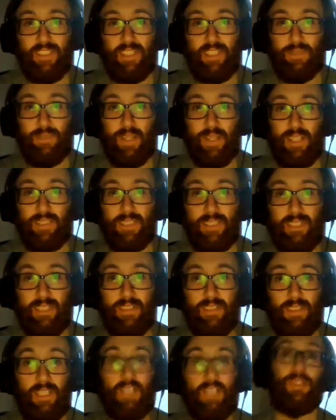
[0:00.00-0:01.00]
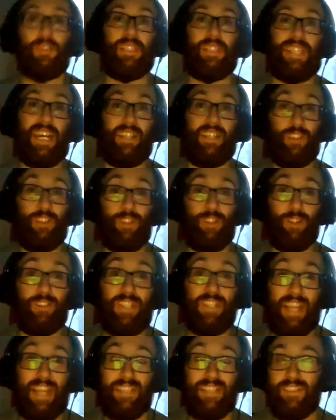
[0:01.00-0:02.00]
university, which I hadn't done
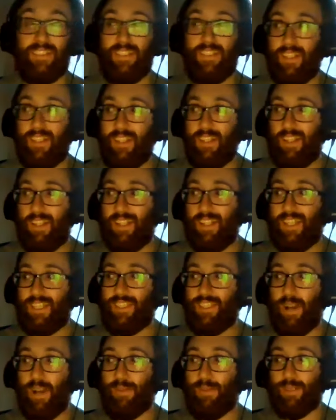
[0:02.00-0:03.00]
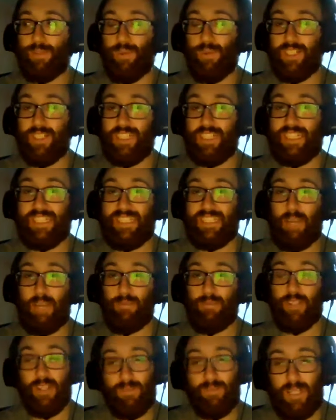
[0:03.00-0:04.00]
yet. So I was watching this game
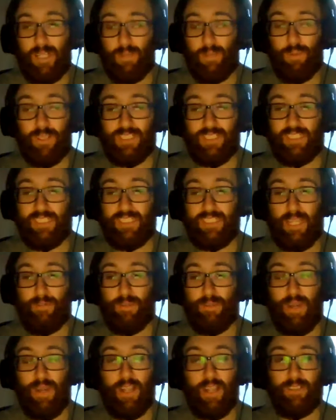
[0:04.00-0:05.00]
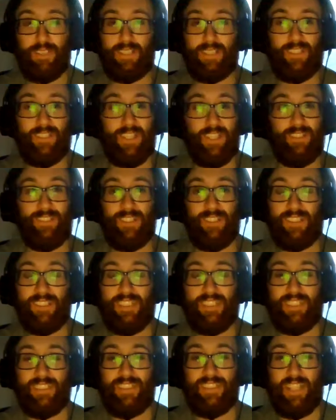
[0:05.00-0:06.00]
going, right, I watched this semi-final, I'm going to do the
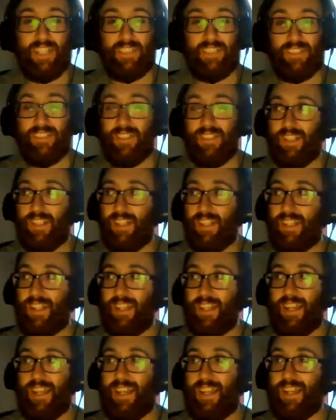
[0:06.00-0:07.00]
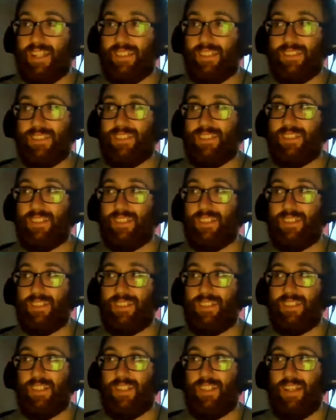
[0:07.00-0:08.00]
dissertation. And
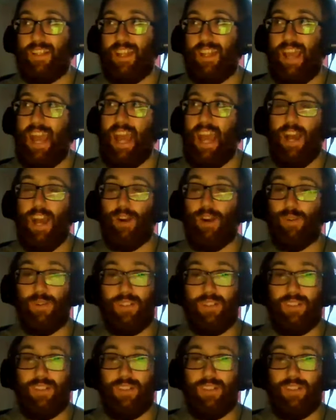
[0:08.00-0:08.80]
how,